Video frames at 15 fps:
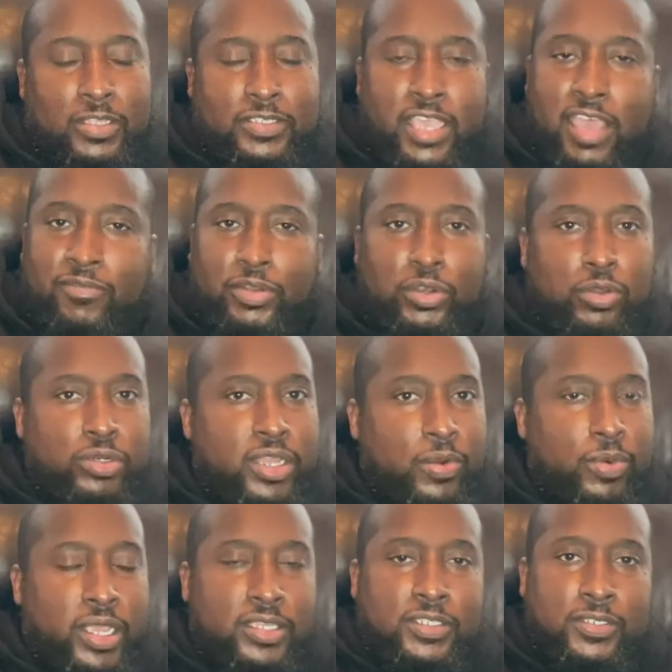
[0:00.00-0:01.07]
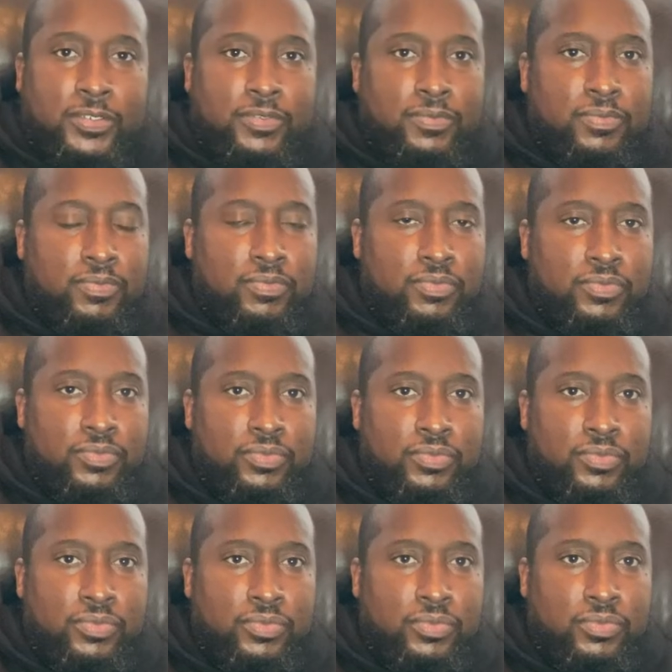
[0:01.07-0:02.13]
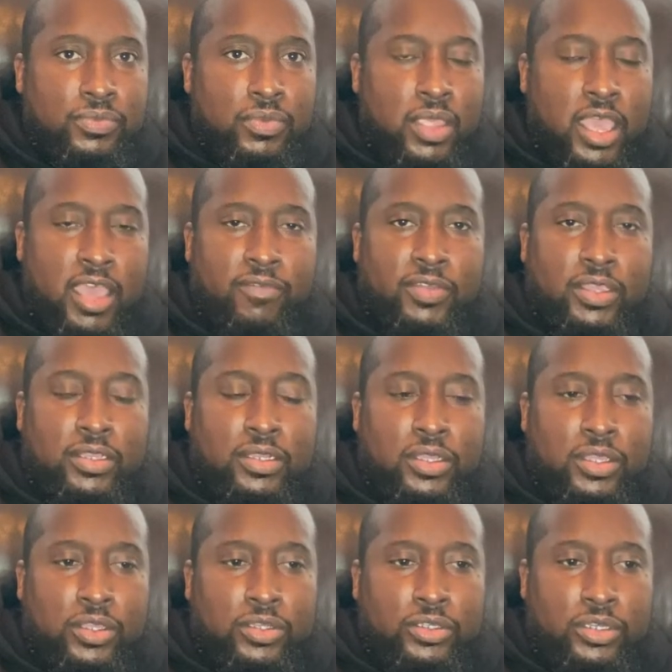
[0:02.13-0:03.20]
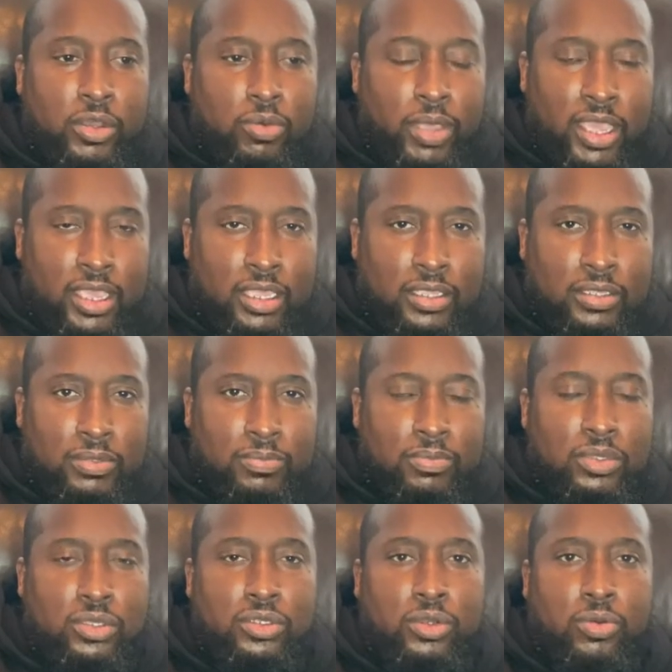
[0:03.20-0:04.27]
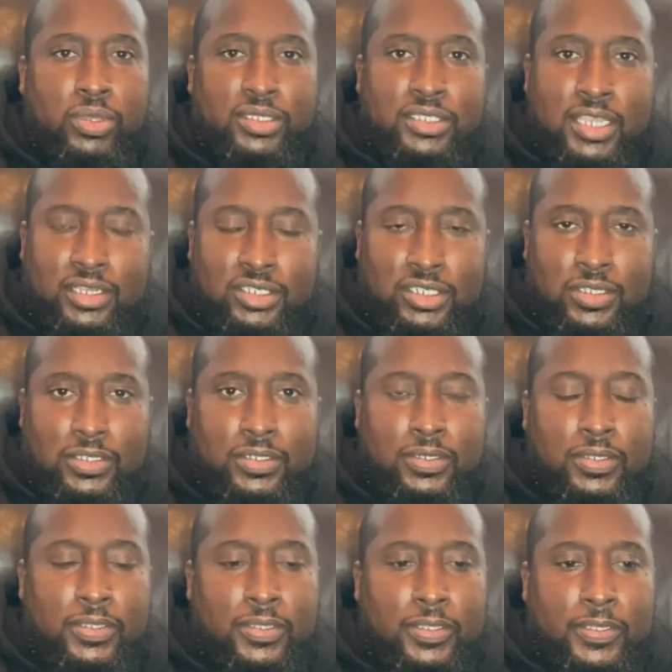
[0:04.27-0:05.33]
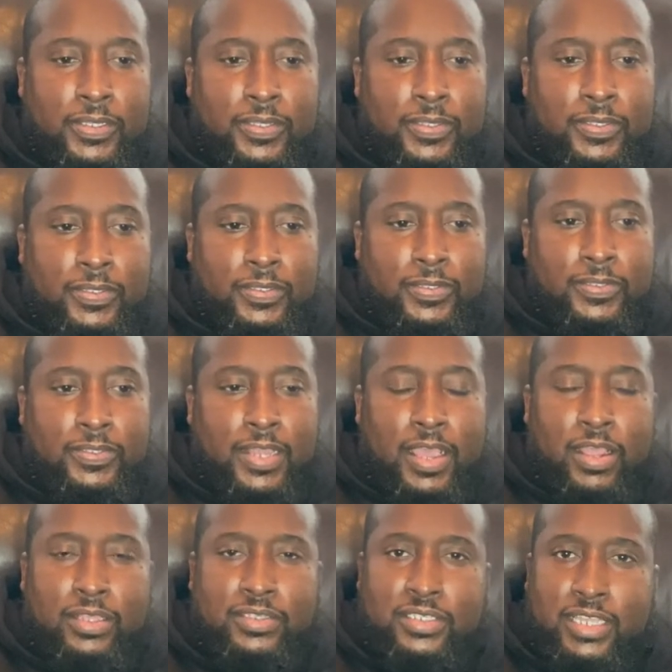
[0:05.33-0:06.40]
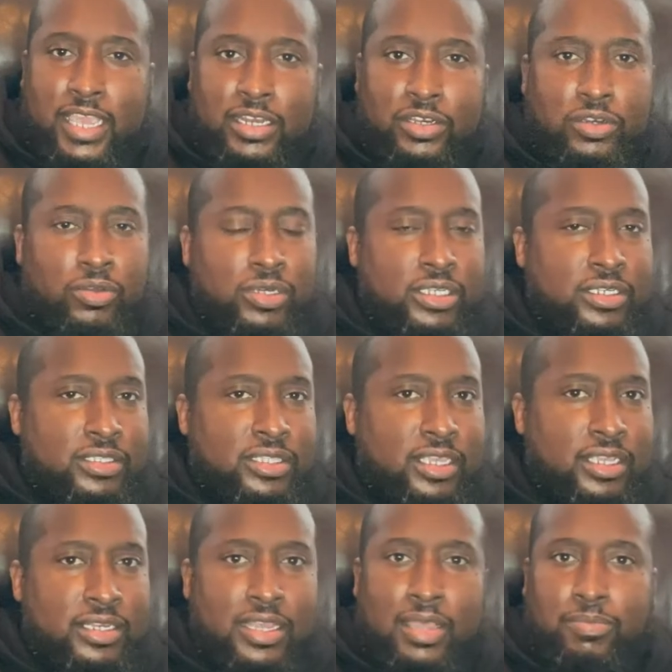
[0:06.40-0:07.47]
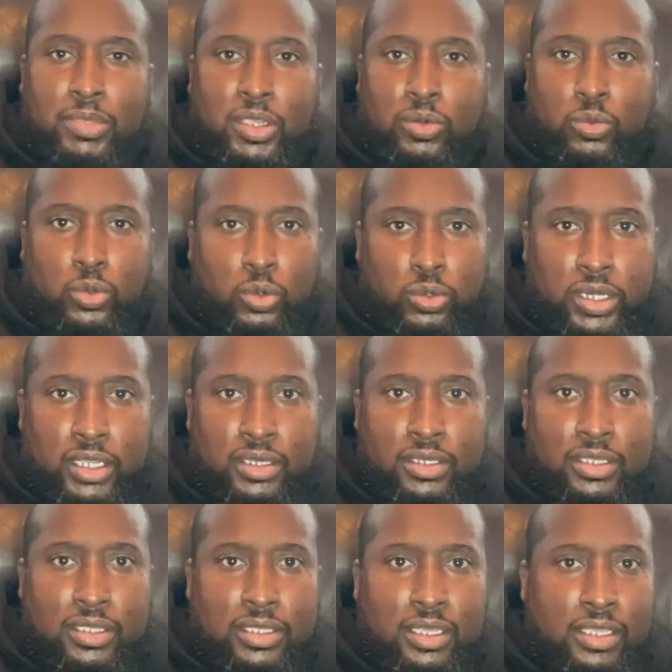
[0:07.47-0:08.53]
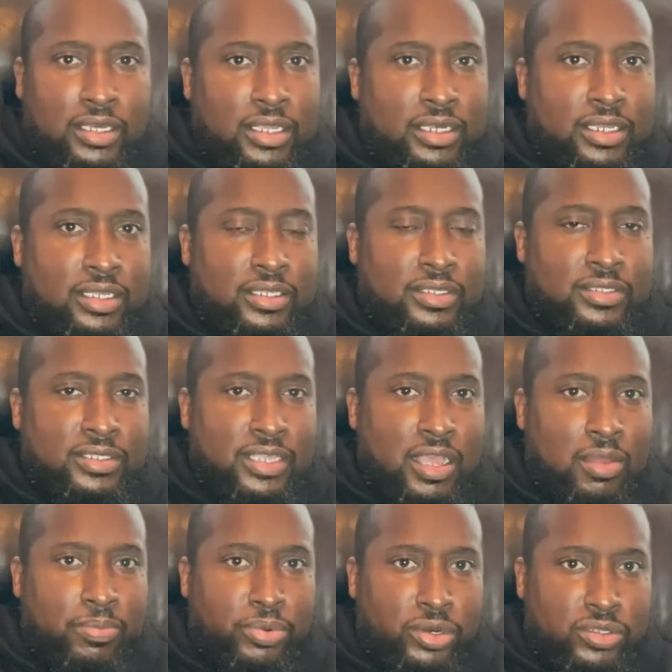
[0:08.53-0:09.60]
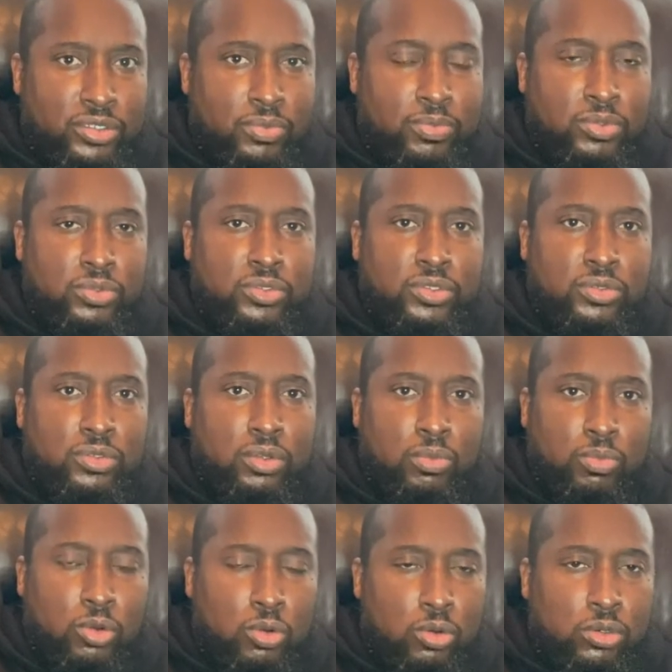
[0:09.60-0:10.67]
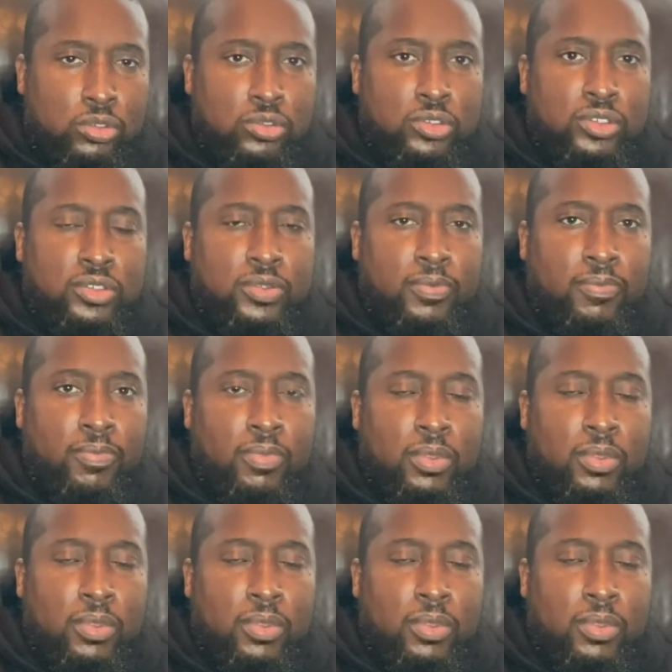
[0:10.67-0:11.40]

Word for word: is having no direction, having no aim, no intention, not standing on anything, not being rooted, in any sound principles or morals,